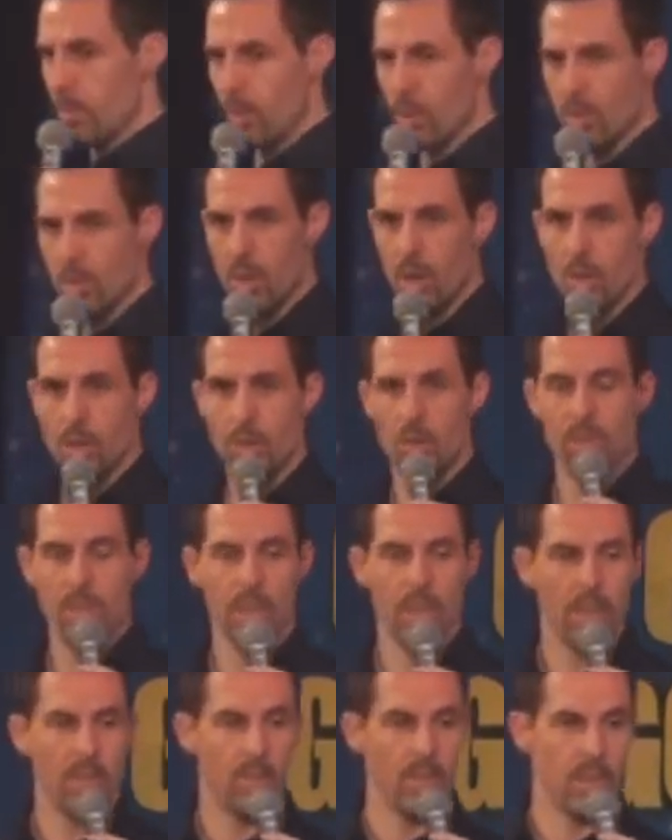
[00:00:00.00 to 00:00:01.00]
Sports cars
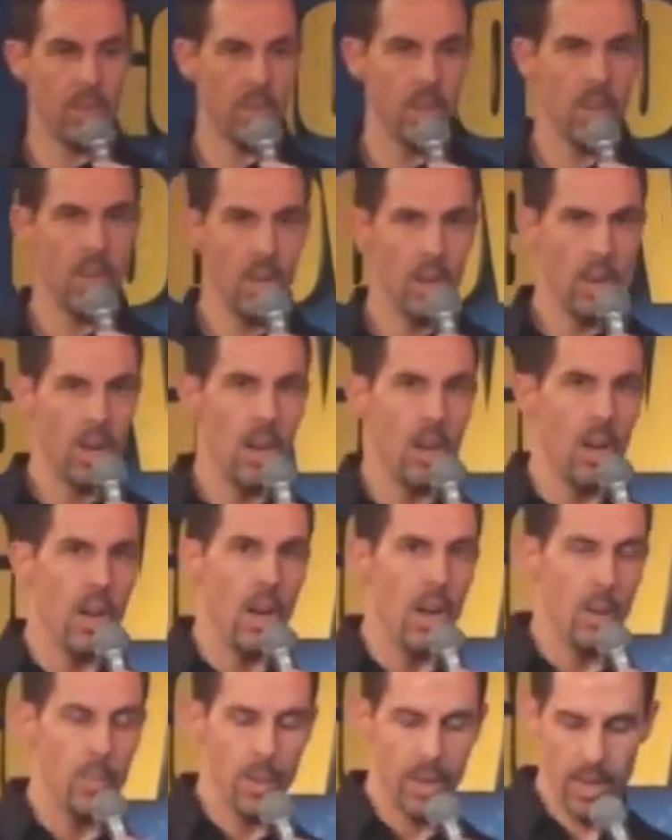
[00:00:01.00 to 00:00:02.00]
really give you
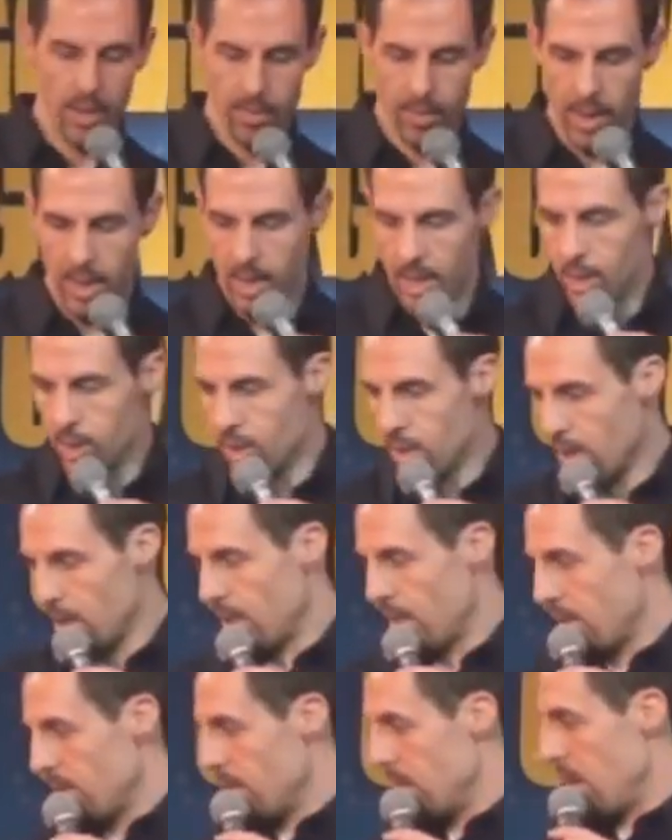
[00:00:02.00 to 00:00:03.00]
a big advantage
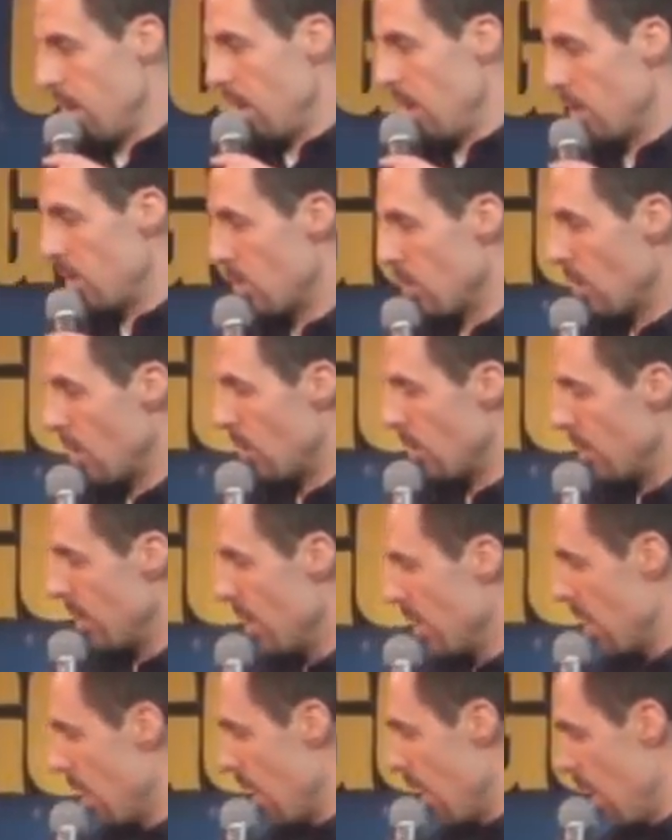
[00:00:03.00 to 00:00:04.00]
on the road.